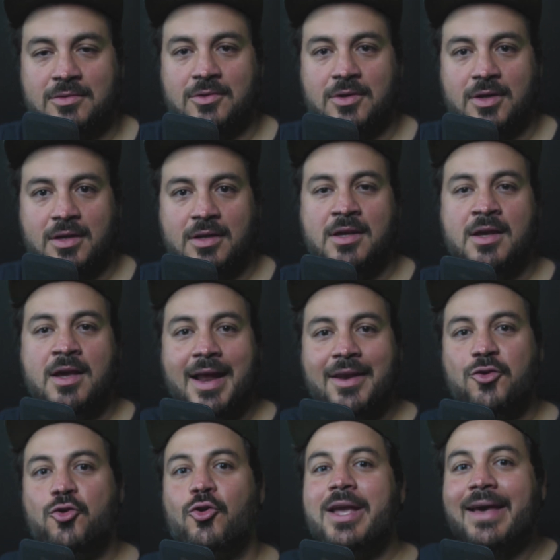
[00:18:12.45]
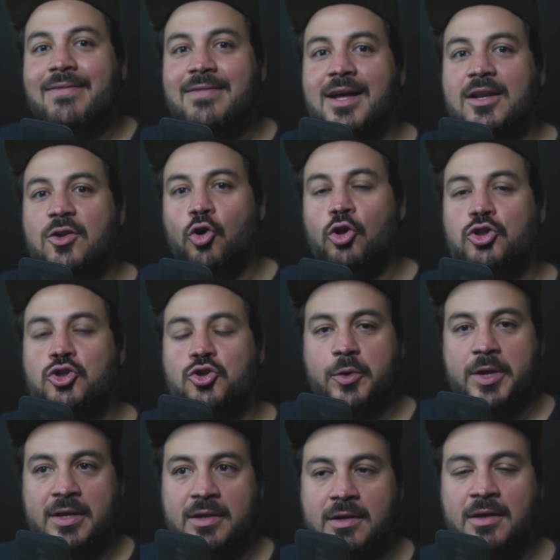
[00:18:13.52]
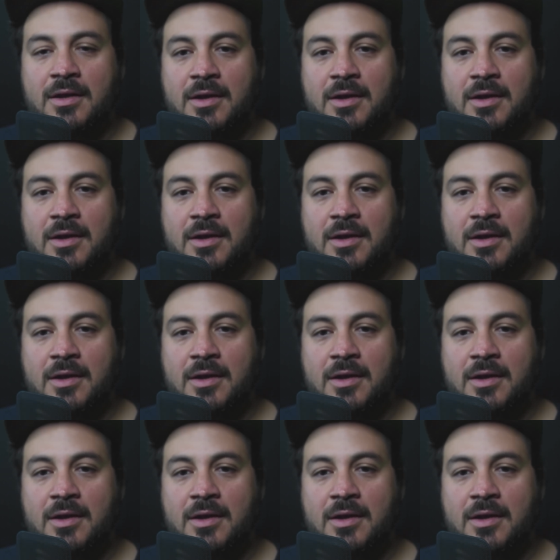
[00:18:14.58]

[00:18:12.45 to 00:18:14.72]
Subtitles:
okay, and you get that culture in,